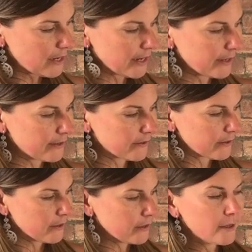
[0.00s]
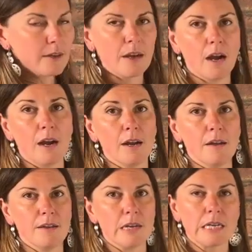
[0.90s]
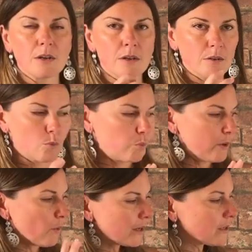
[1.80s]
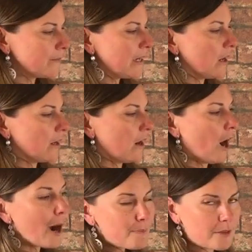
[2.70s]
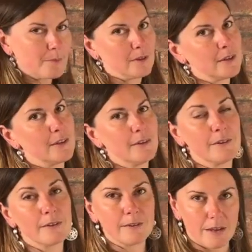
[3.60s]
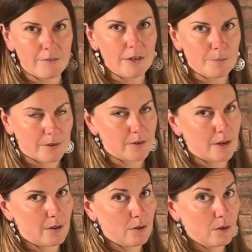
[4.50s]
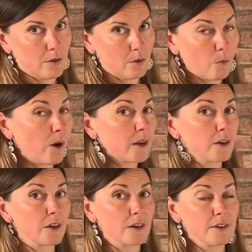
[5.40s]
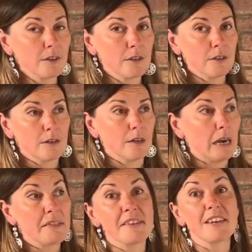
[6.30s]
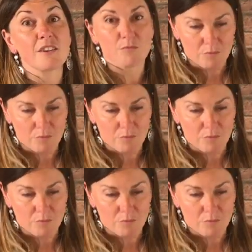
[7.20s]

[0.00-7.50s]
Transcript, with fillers: is Uh, we want to be optimally seventy percent water, I think,